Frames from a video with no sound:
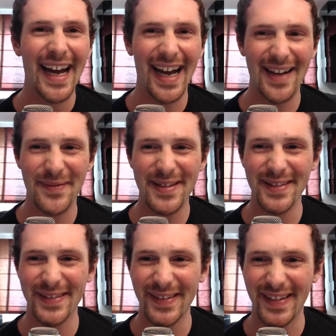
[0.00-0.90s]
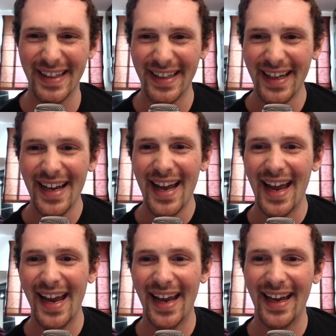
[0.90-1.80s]
Absolutely.
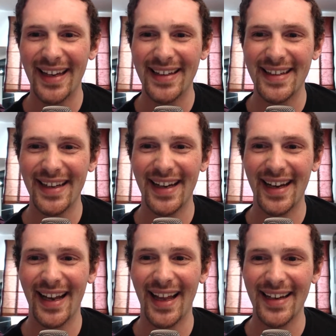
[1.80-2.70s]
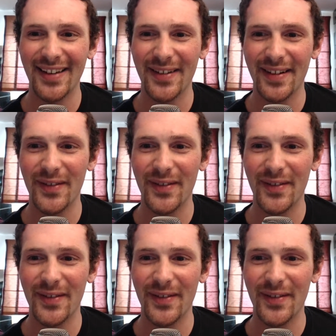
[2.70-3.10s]
And I like the